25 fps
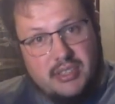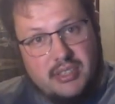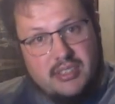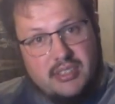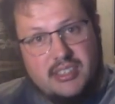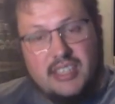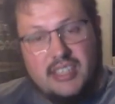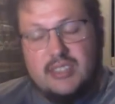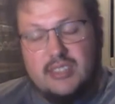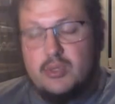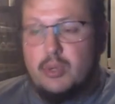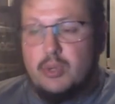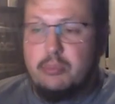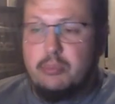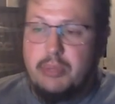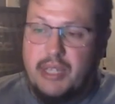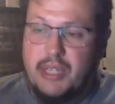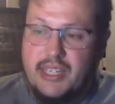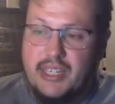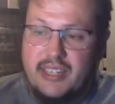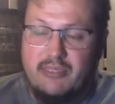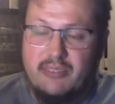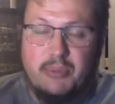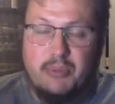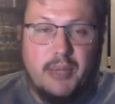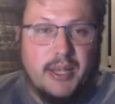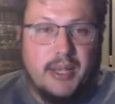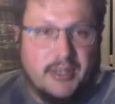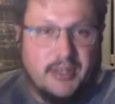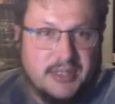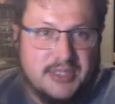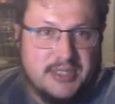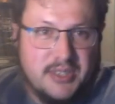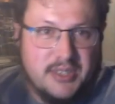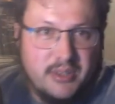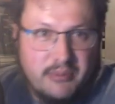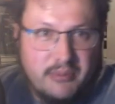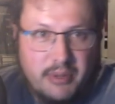Now, there were plenty of players
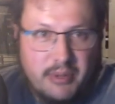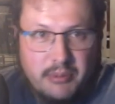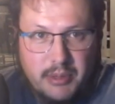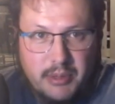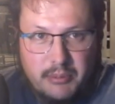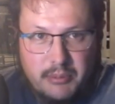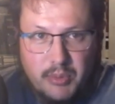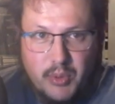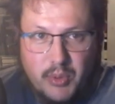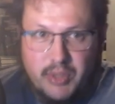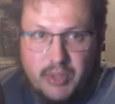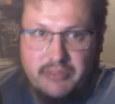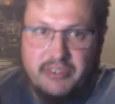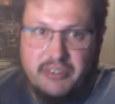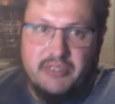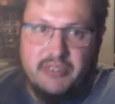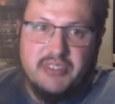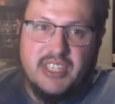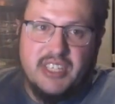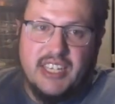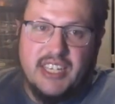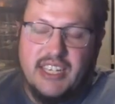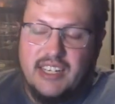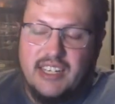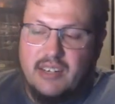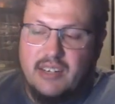still on my big board at 58.